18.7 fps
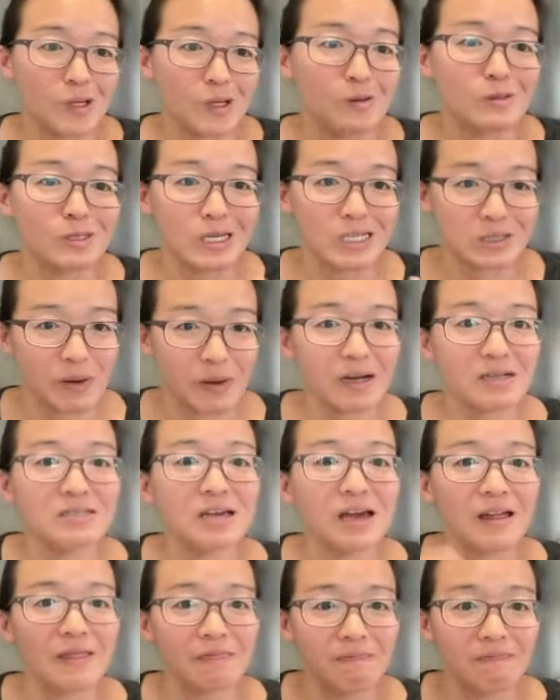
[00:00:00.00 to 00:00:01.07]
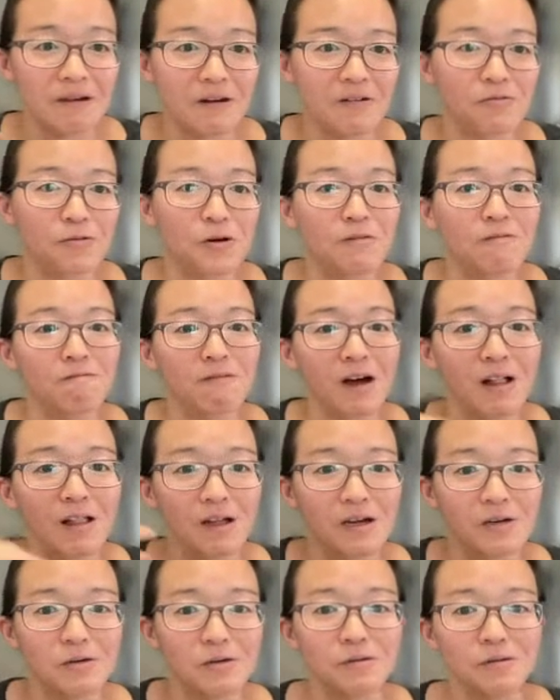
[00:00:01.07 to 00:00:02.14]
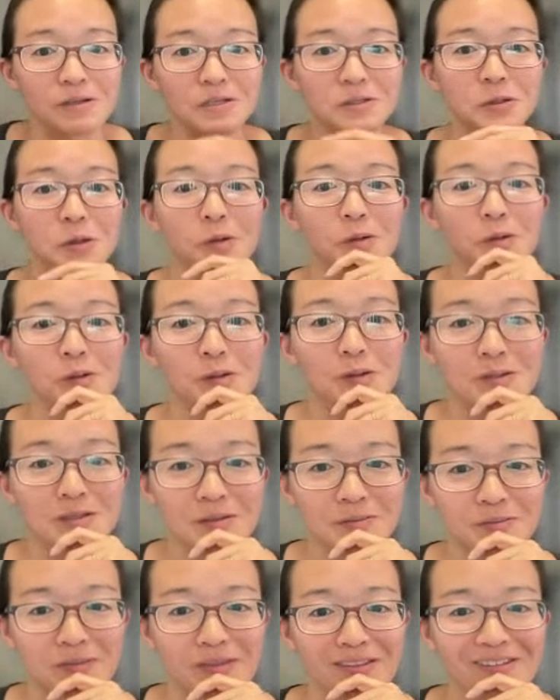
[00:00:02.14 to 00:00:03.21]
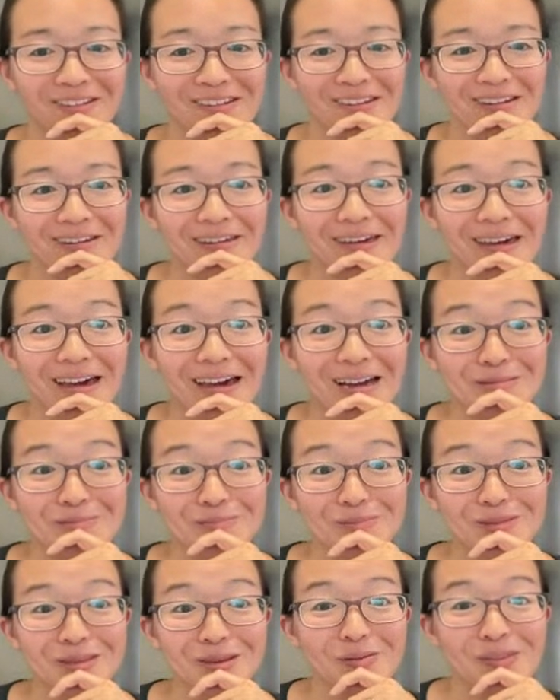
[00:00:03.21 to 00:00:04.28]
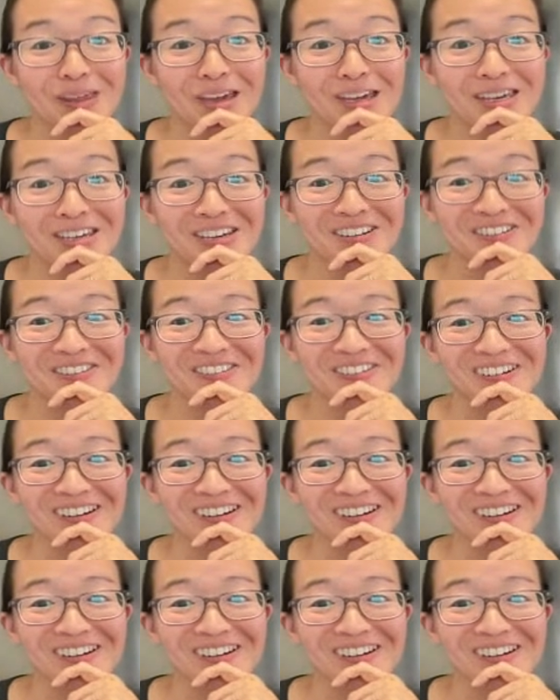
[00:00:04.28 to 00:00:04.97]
suspect and therefore fell under these orders. Yeah. So thank you